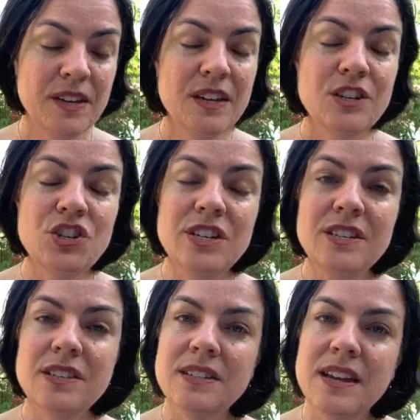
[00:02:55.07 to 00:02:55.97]
She
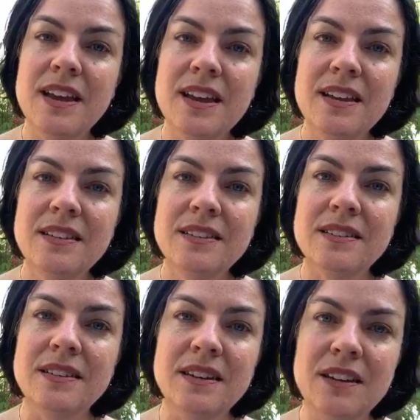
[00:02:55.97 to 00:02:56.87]

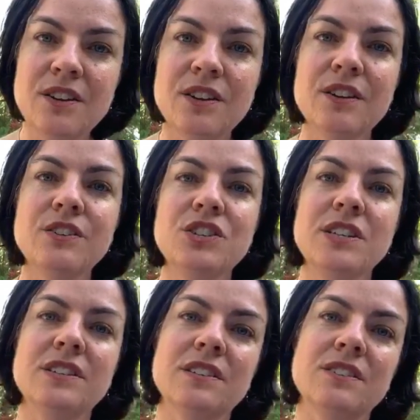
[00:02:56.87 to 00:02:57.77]
stays near
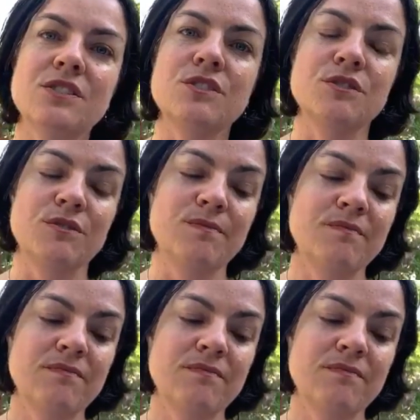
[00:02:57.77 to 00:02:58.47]
Jesus' tomb.